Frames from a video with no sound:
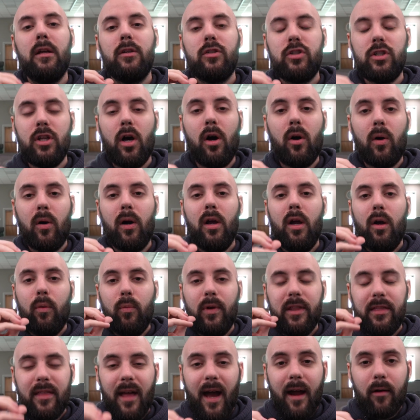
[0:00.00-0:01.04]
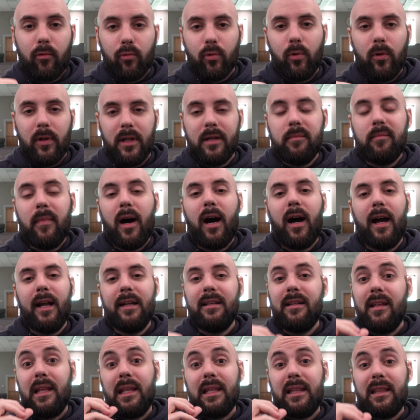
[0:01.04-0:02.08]
So with that rule in
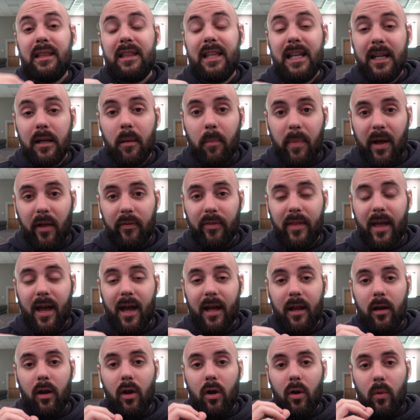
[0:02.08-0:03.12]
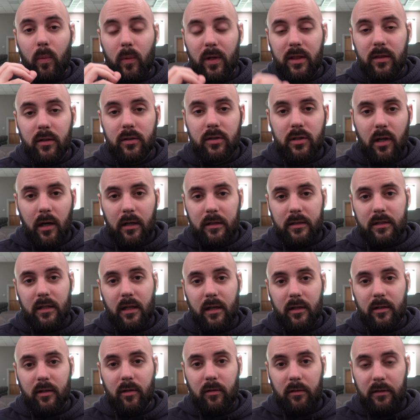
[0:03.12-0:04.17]
mind, think about that with the songs
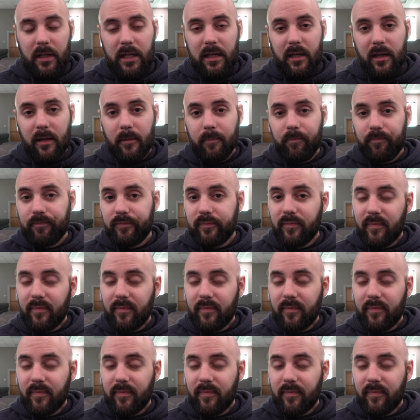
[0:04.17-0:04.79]
that you're leading.